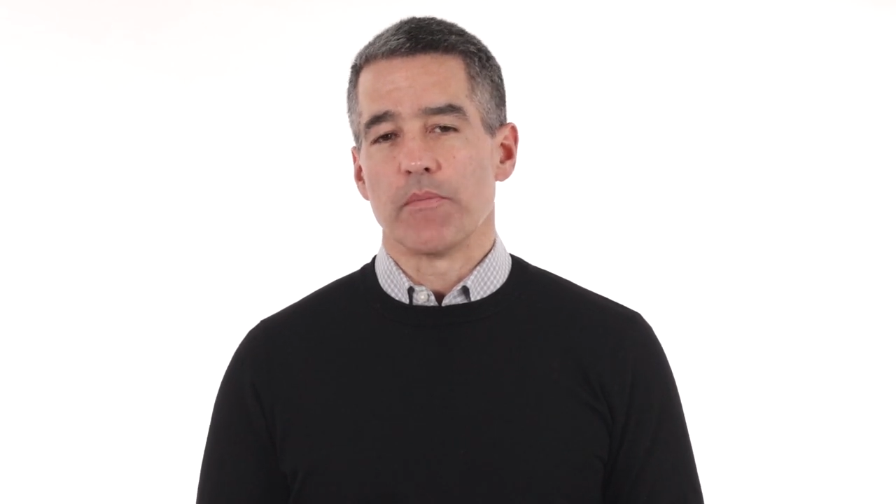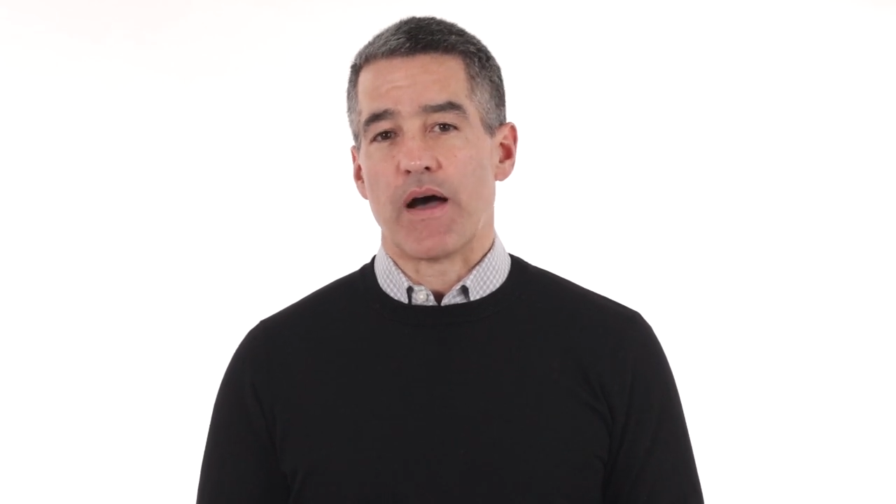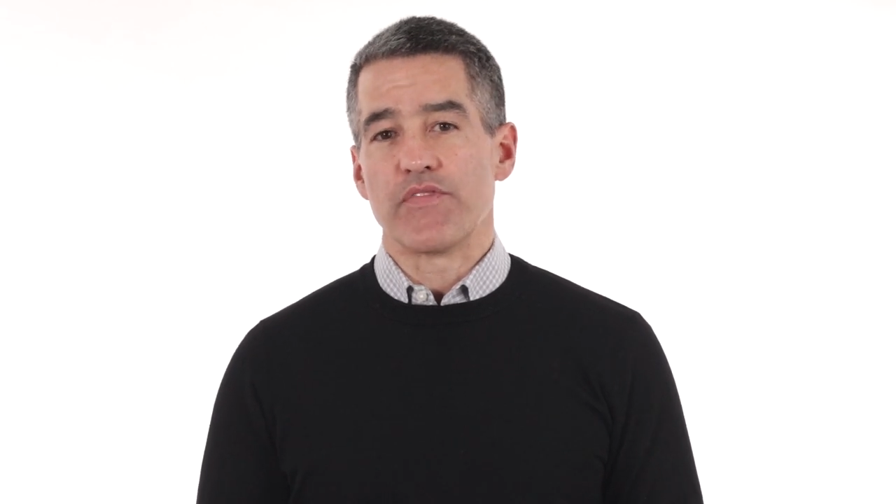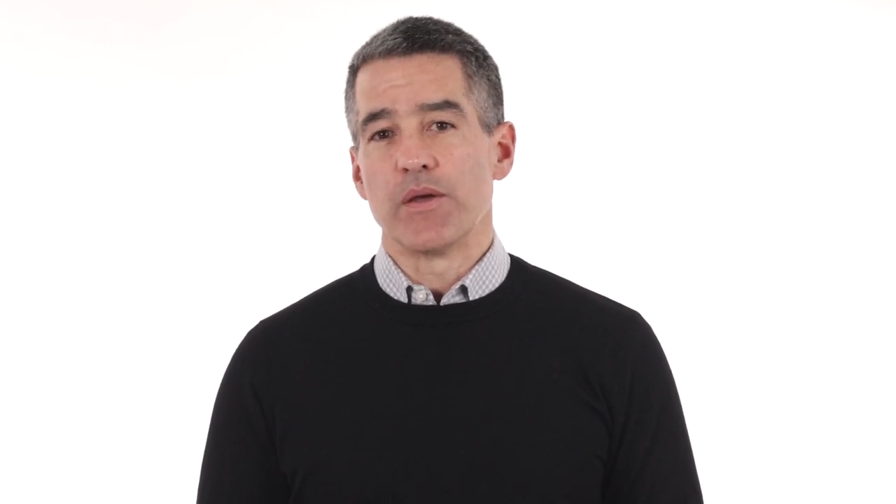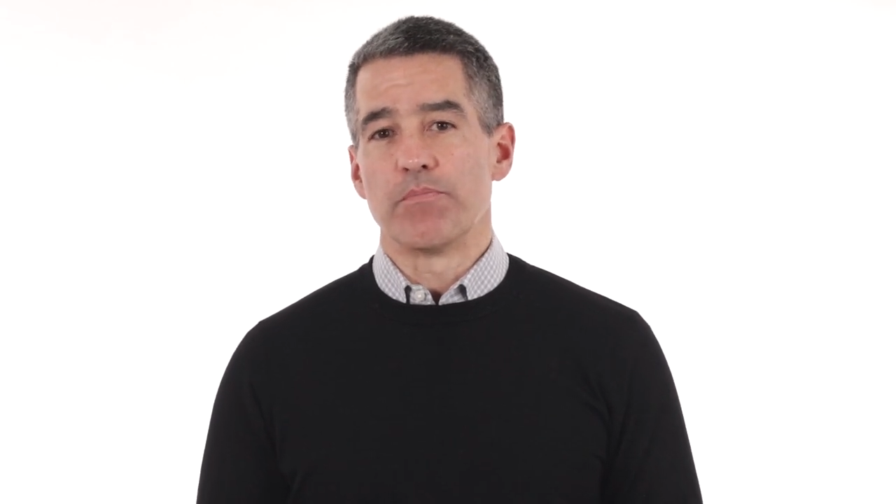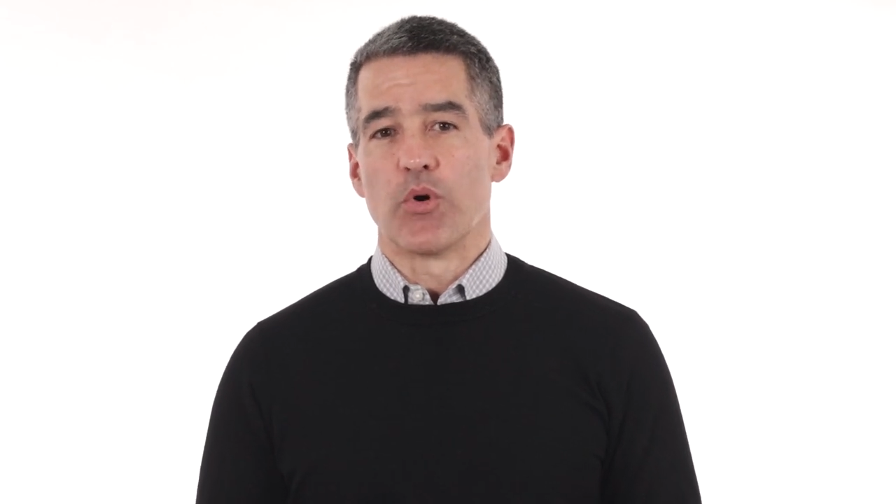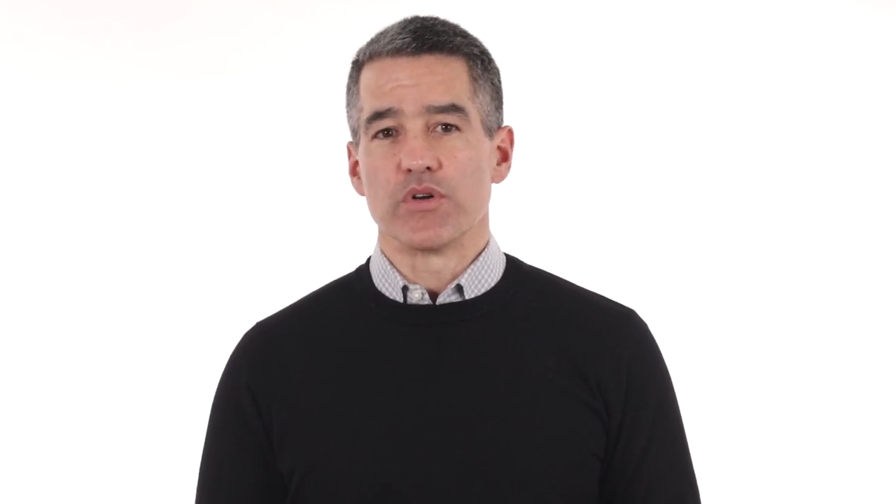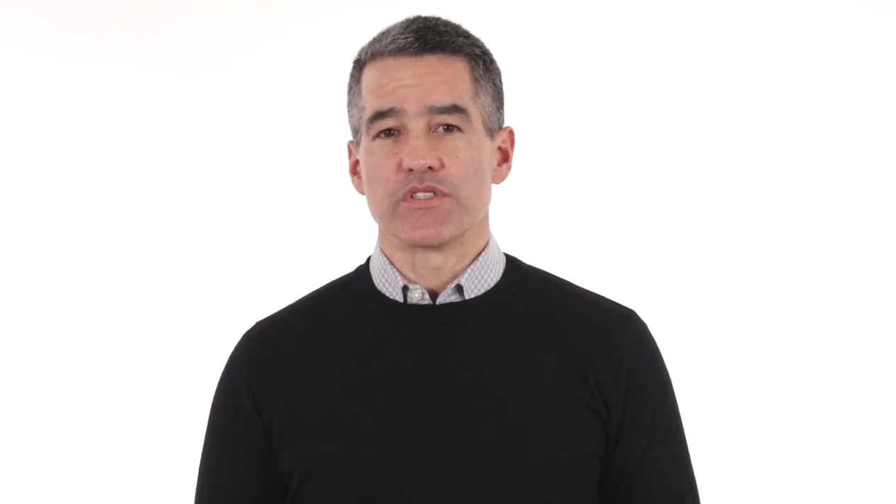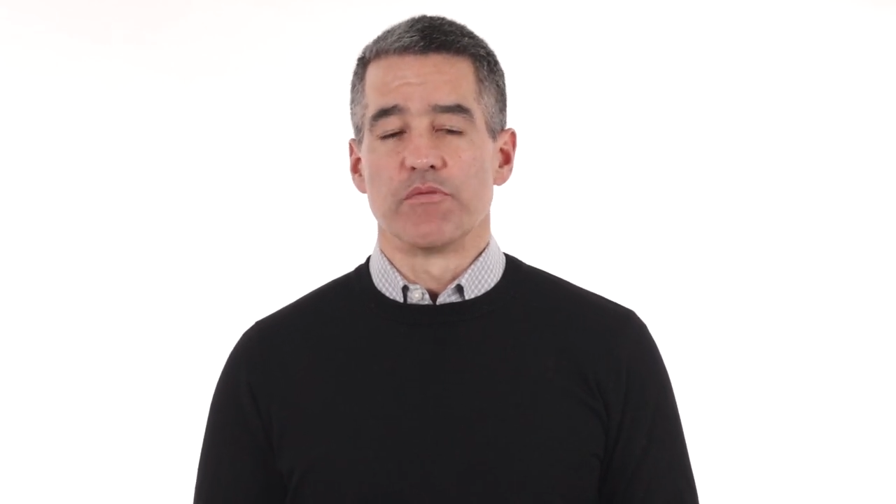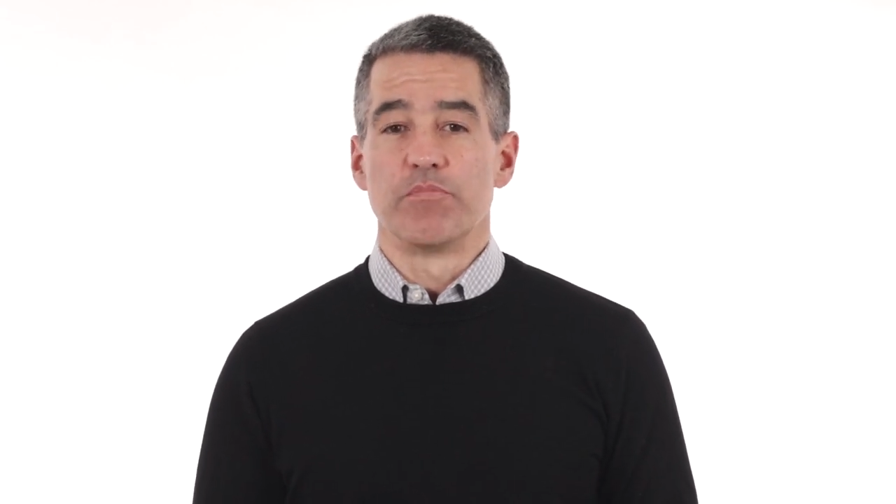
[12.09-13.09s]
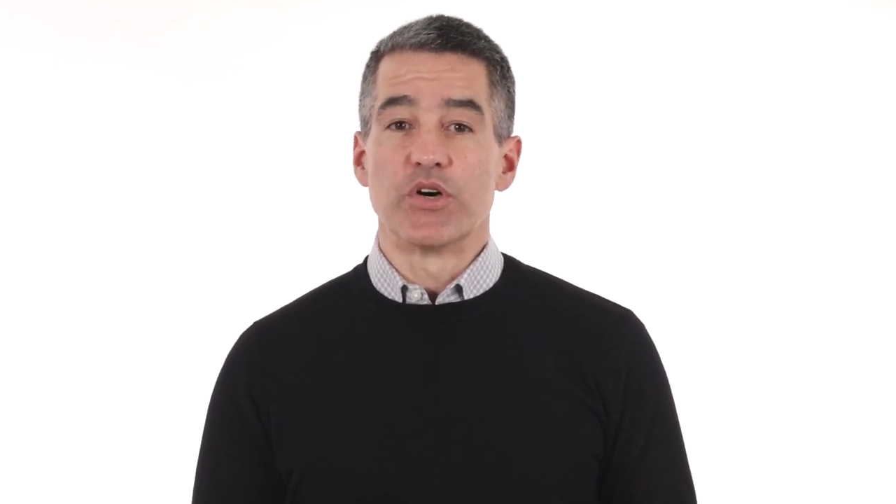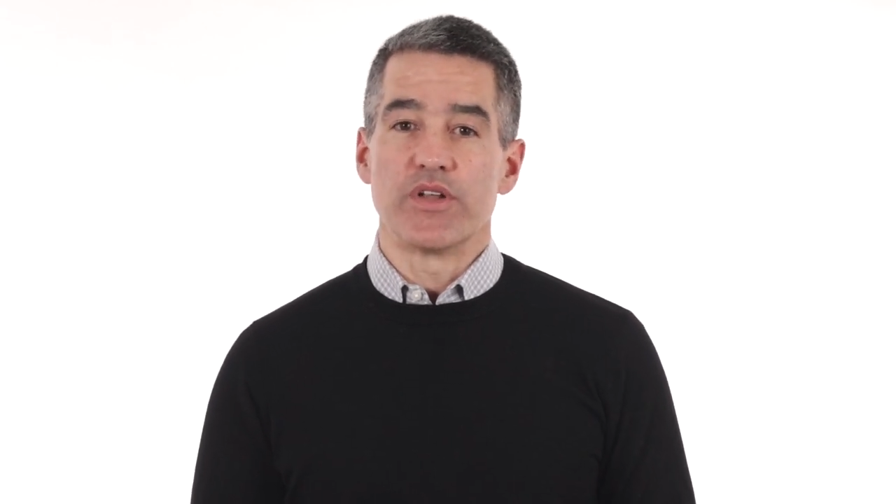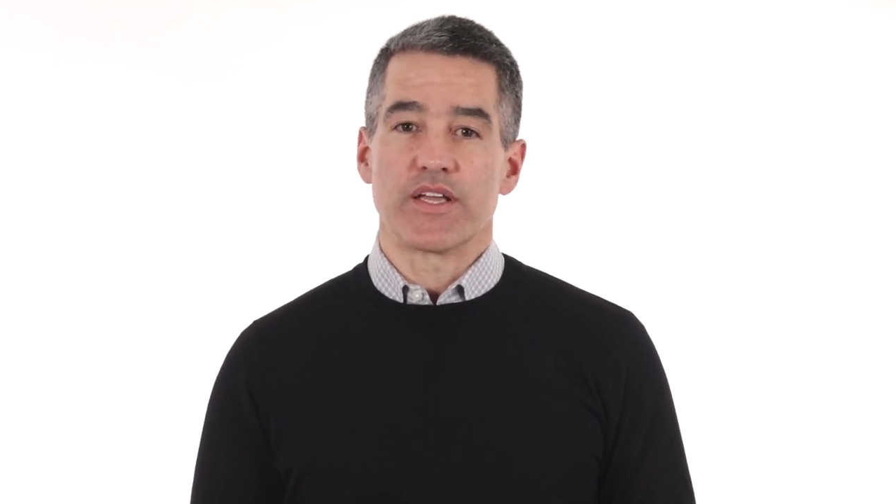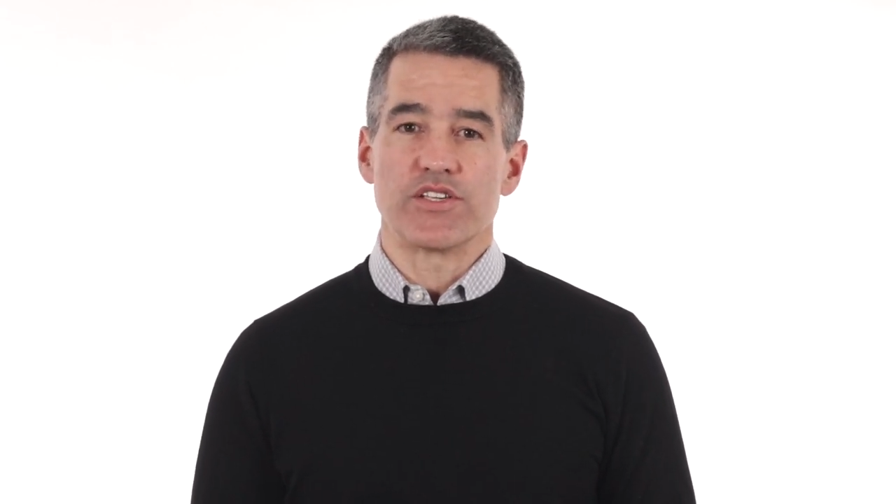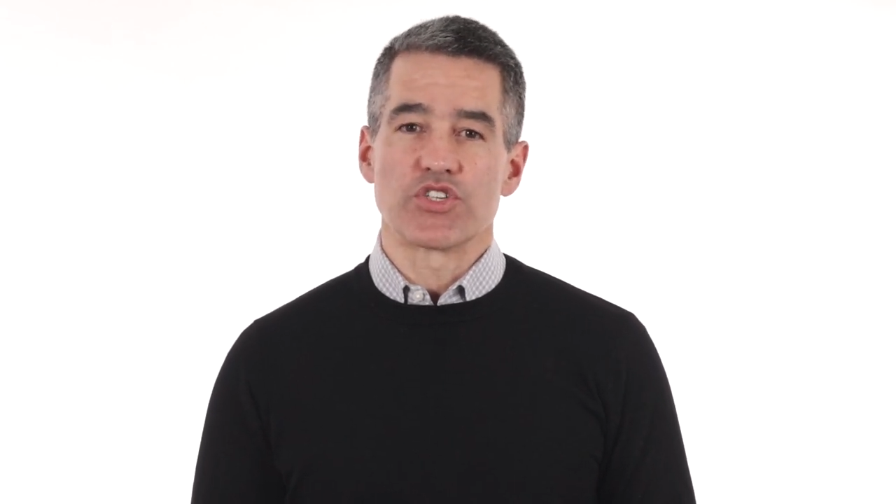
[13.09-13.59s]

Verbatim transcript: about the importance of building a